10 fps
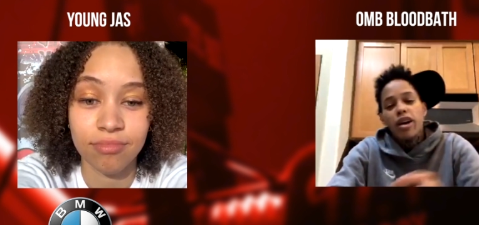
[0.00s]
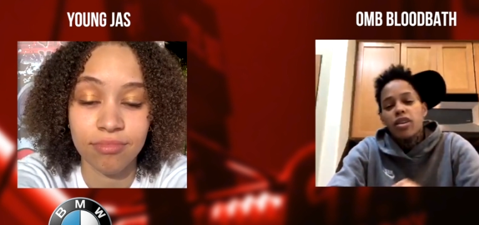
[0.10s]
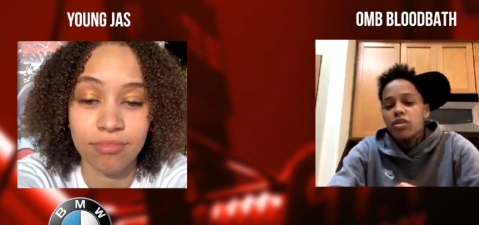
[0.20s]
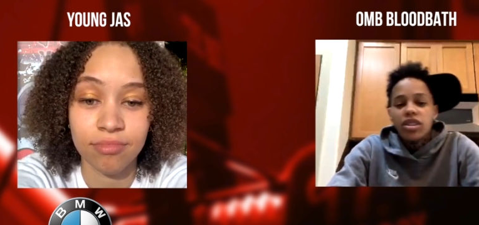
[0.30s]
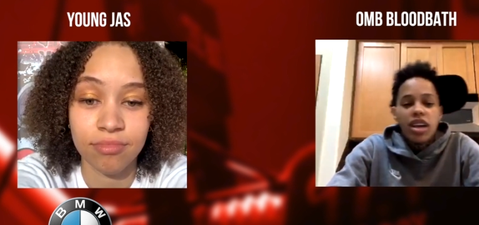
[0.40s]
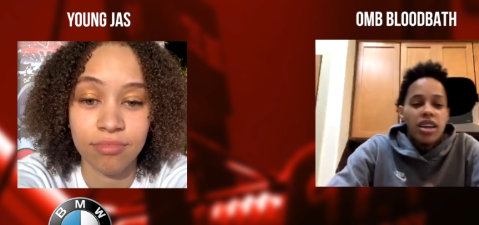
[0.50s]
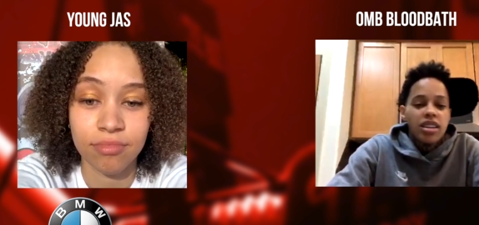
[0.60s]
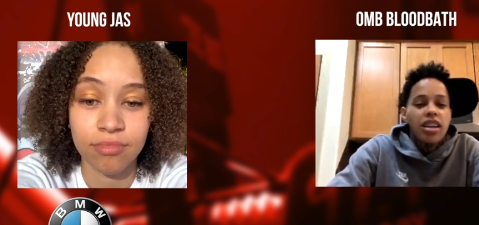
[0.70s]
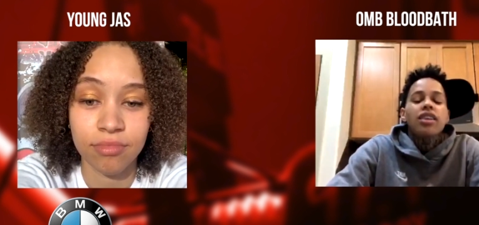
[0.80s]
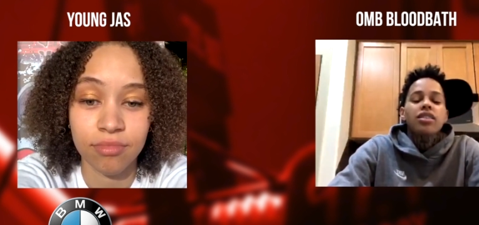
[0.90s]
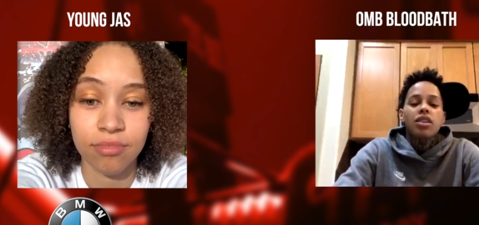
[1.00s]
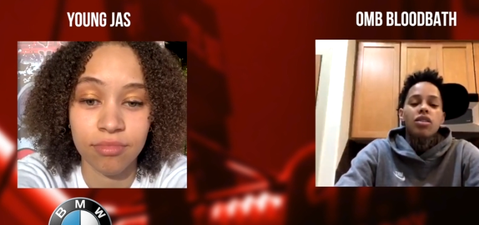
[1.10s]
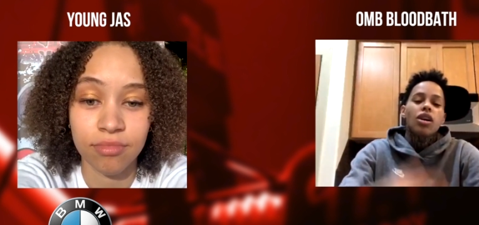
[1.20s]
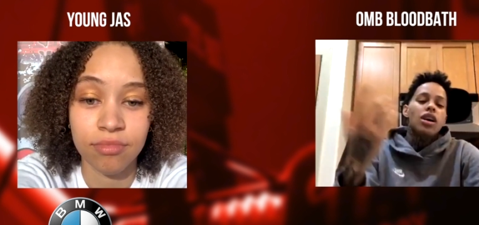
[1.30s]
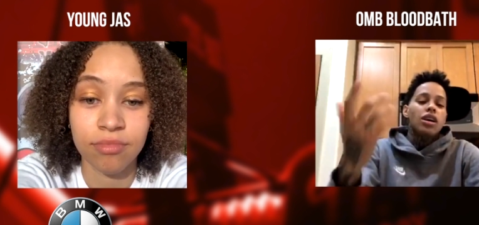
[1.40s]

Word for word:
Speaker 1: you and change that. So that's